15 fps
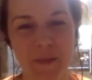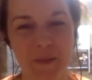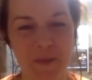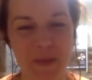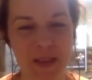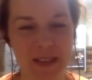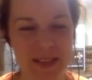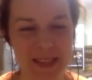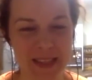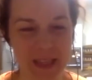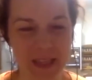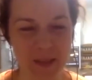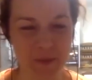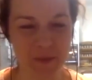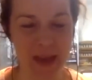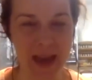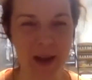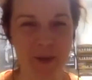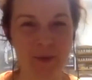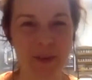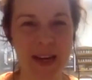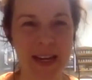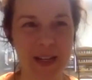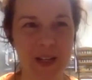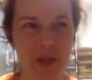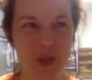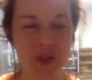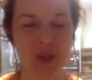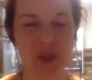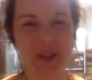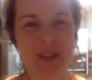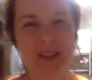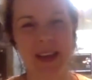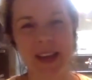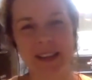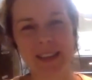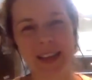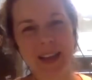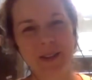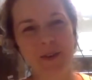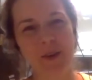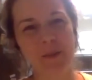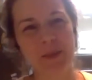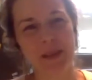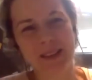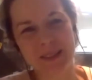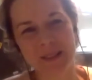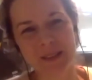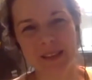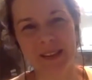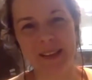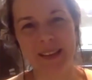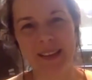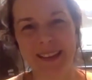I can feel a sense of outrage at that comment.